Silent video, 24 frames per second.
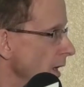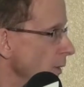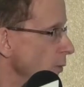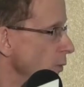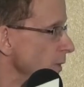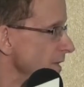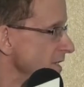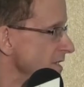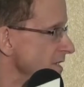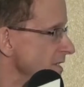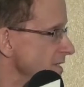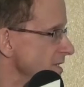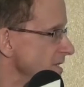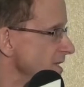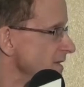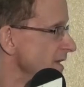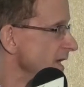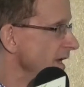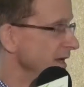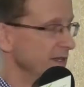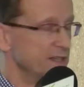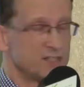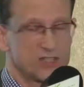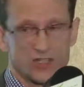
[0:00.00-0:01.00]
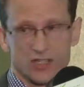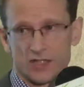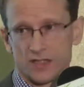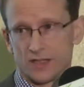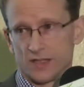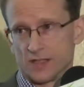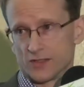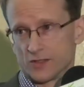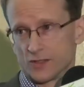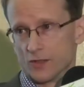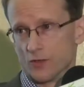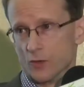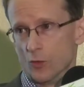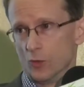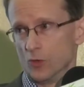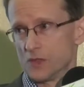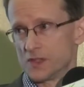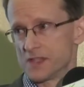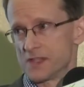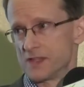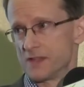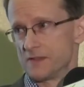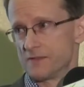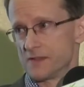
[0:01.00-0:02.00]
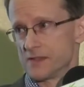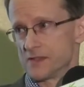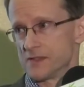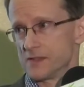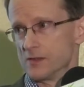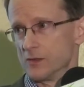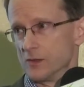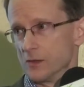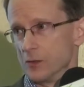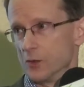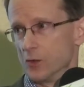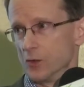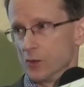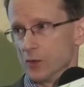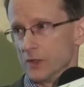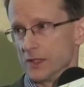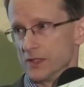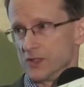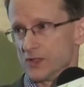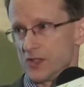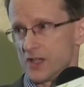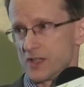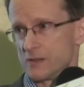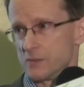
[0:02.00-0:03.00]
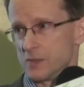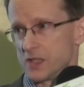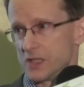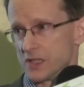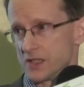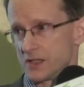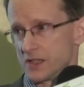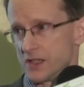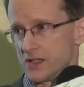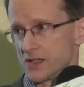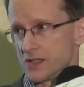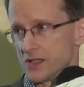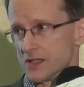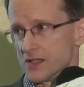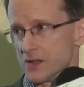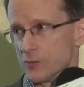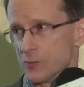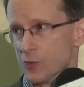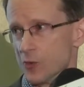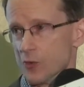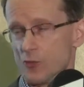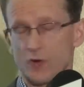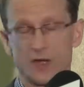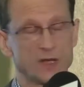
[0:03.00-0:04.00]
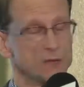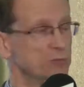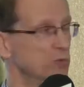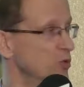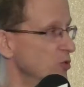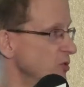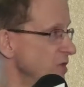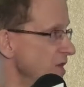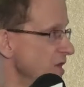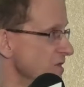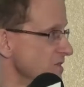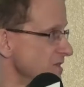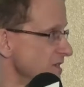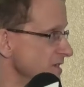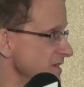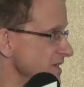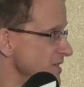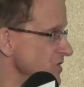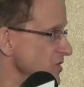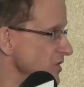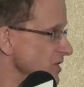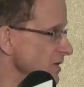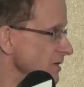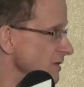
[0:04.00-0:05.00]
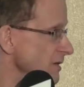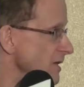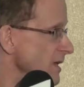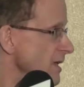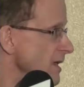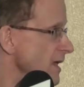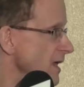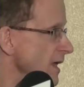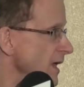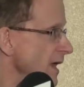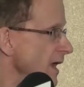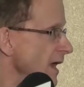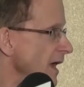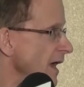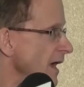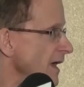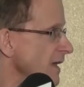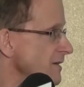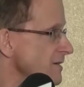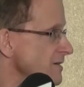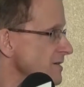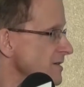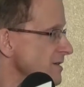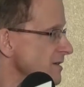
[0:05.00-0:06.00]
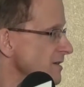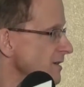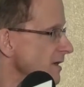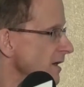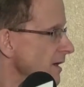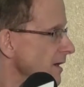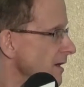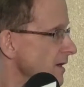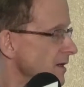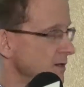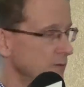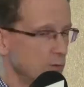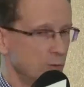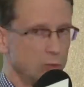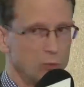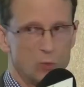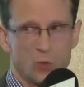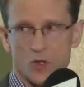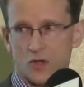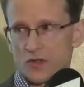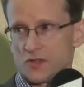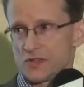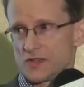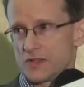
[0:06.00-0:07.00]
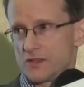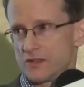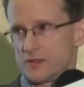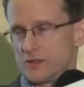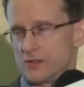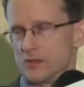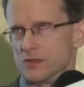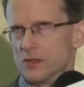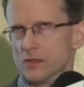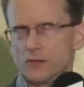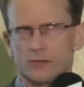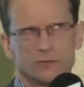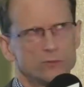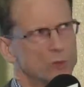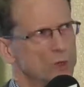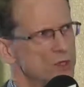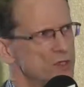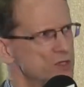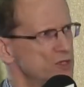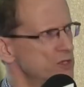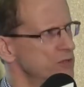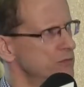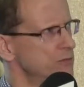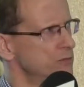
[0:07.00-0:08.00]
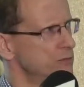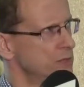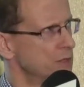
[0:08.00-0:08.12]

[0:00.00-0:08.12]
We did that initially at all the transmitting stations that were already broadcasting digital, and one or two?